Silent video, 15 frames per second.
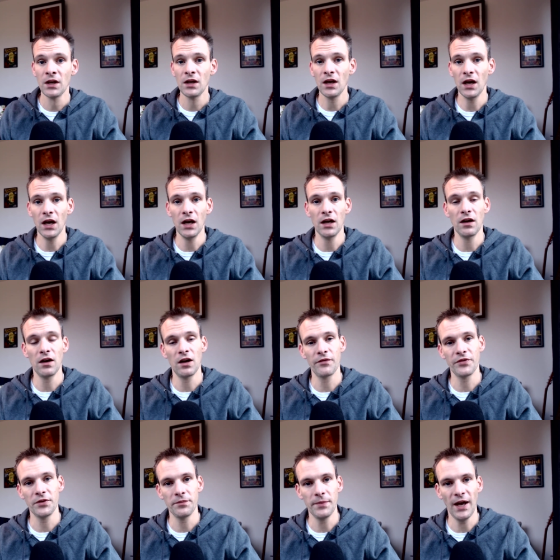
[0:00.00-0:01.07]
uh, off
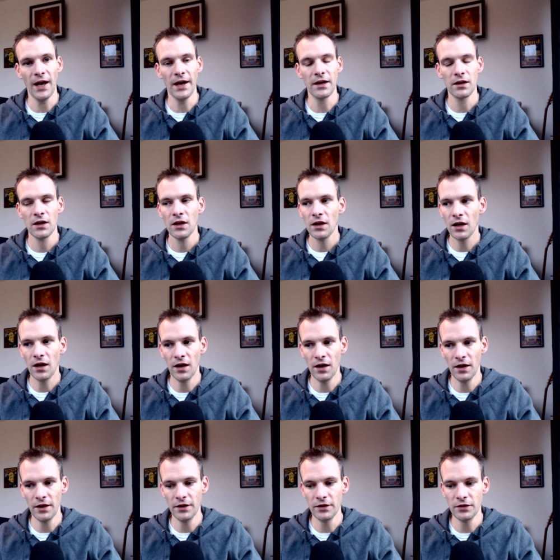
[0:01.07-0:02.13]
the bat.
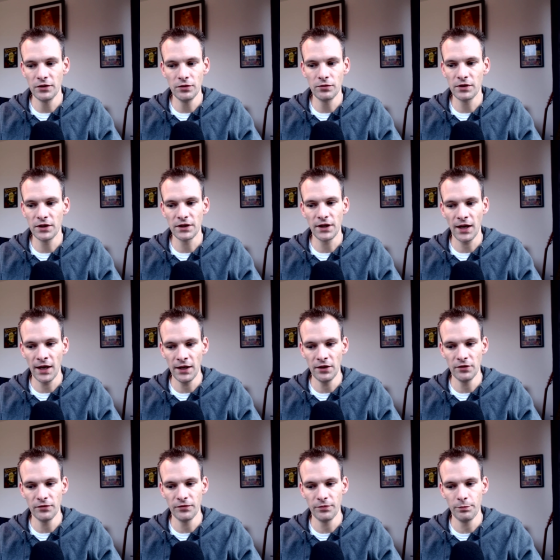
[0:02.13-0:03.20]
Uh, you can kind
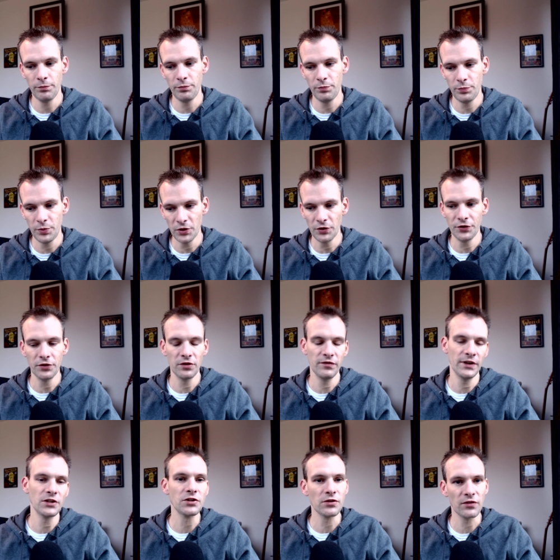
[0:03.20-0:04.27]
of build your
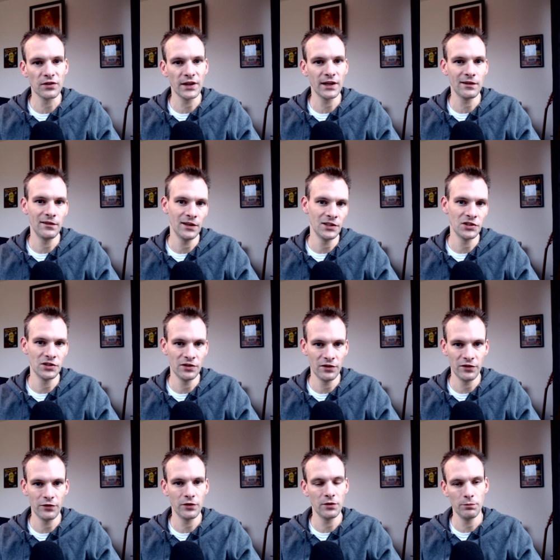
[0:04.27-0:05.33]
adventures like
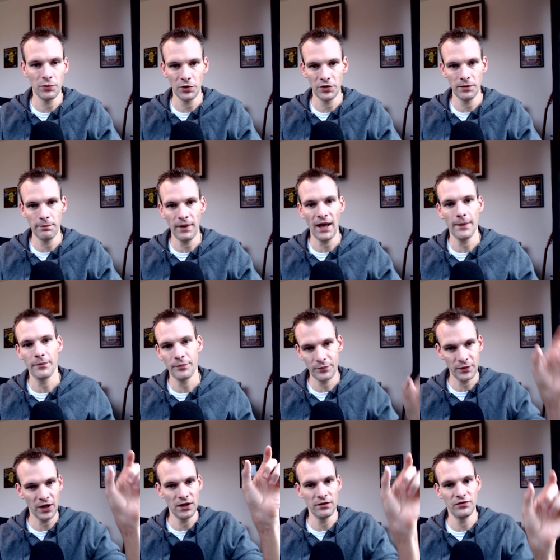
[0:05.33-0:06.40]
dungeons. You can build the map
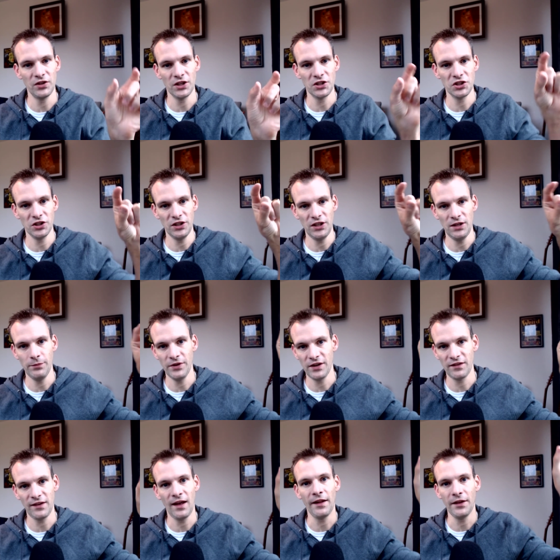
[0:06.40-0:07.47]
kind of dungeony, but
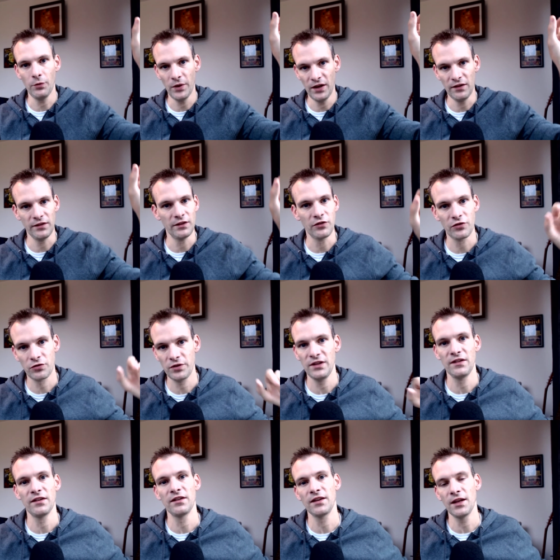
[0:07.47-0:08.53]
it's alleyways and
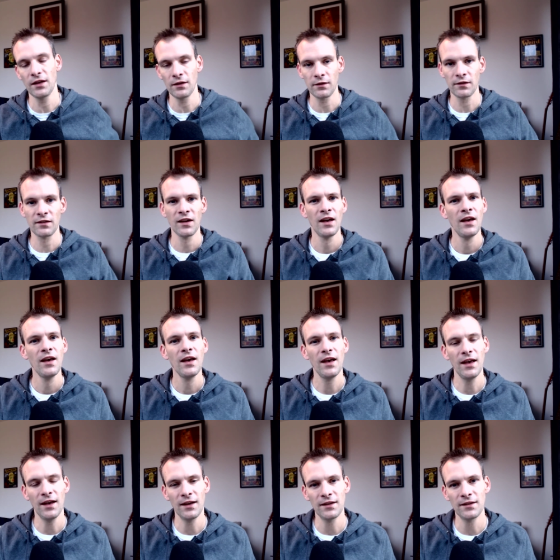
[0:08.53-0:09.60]
streets and things.
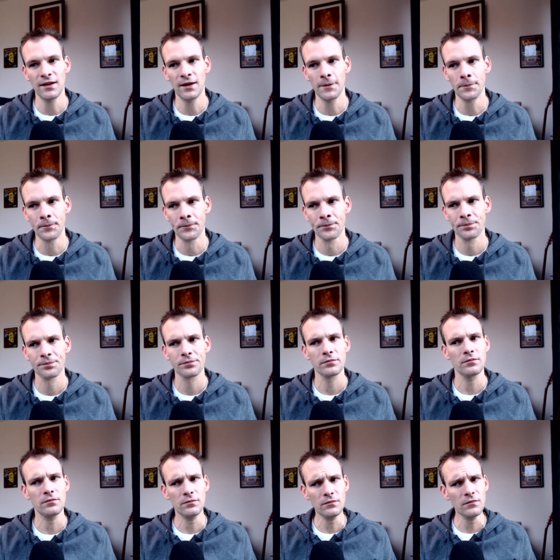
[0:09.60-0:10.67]
And um,
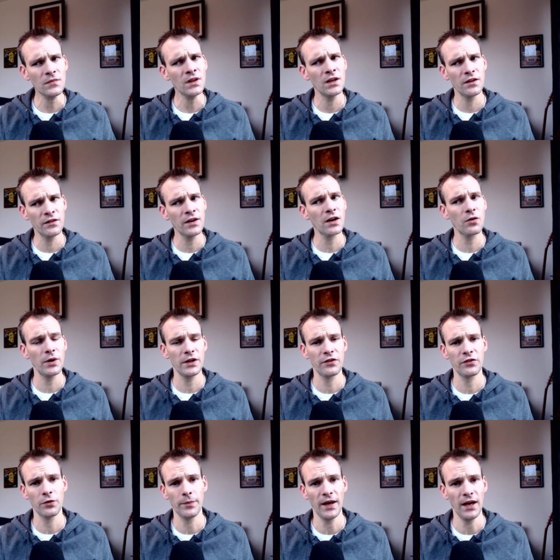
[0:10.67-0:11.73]
it's not quite
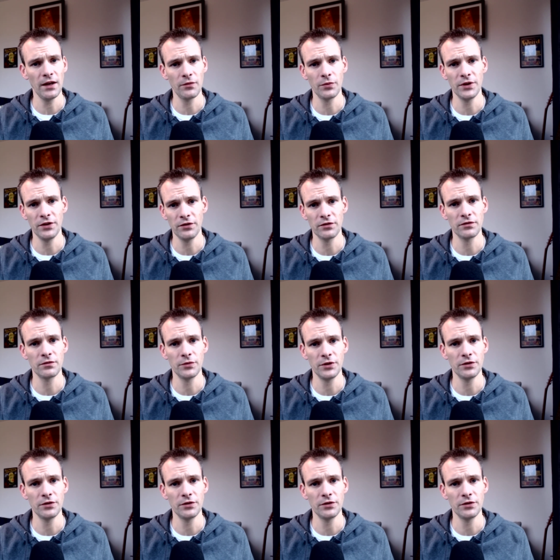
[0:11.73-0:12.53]
so bad when you're when